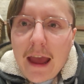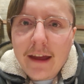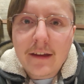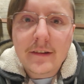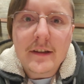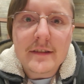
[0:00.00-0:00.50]

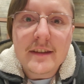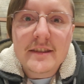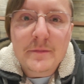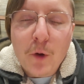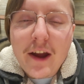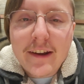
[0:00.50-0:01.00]
And since
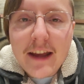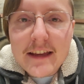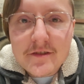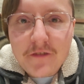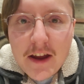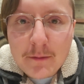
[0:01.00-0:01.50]
Brian has
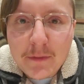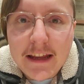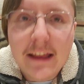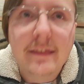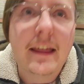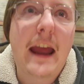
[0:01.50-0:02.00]
family
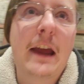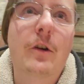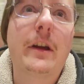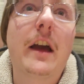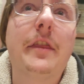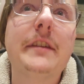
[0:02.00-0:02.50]
in the
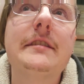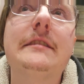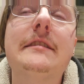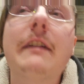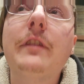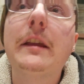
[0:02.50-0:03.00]
area, this is
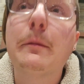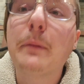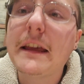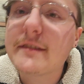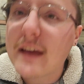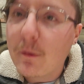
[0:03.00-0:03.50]
definitely a
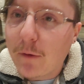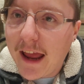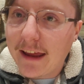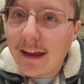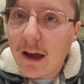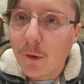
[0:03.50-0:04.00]
place that we
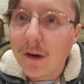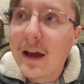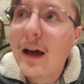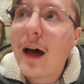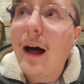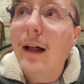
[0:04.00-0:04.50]
hang out
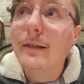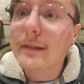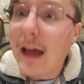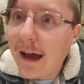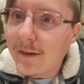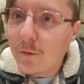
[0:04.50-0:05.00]
a
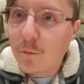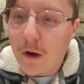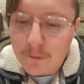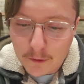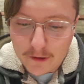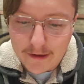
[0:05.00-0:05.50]
lot when
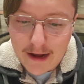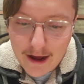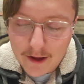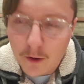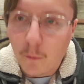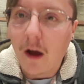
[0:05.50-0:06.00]
we're in
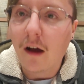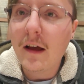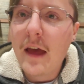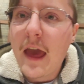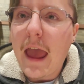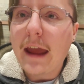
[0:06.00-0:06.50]
Iowa.
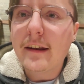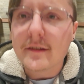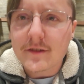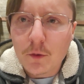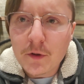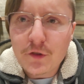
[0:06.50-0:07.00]
And it's
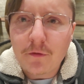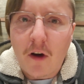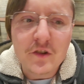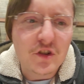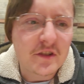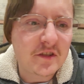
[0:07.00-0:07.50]
so much
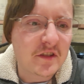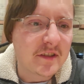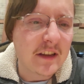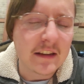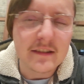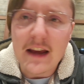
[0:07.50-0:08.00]
fun just to
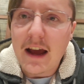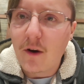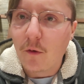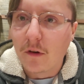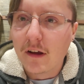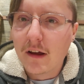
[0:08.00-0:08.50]
sit
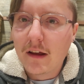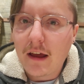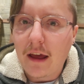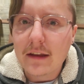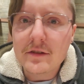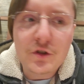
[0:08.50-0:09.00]
down
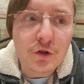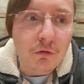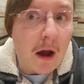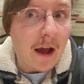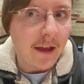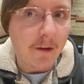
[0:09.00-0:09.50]
and
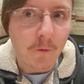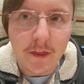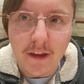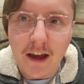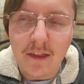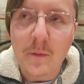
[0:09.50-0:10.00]
try
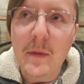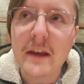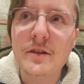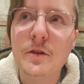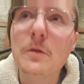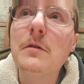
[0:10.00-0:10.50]
everything on the
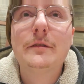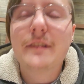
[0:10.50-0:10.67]
menu.